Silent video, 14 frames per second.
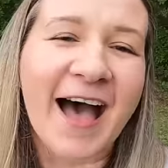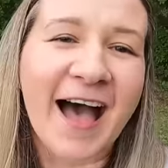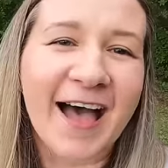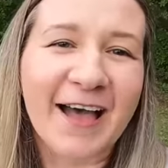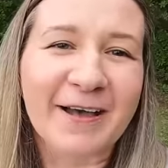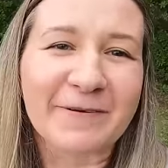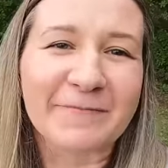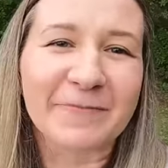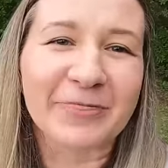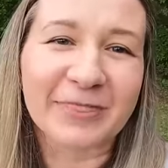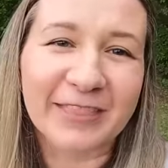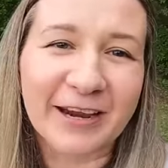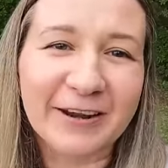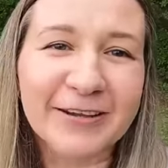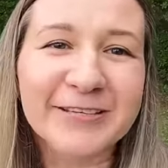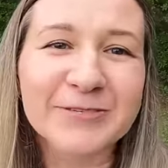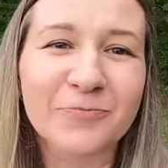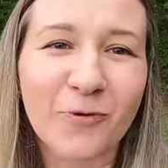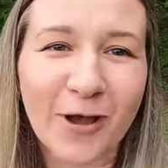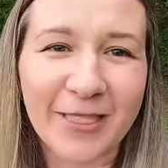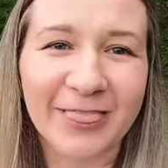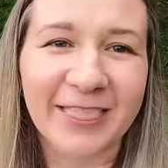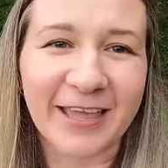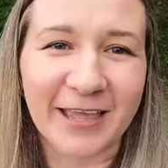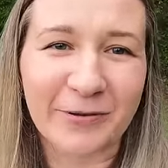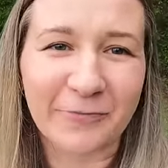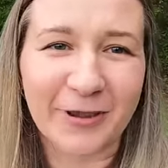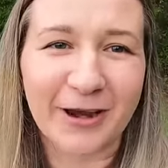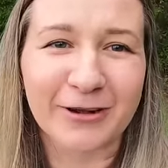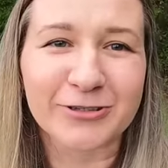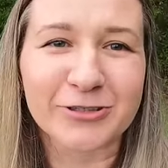There is one thing we are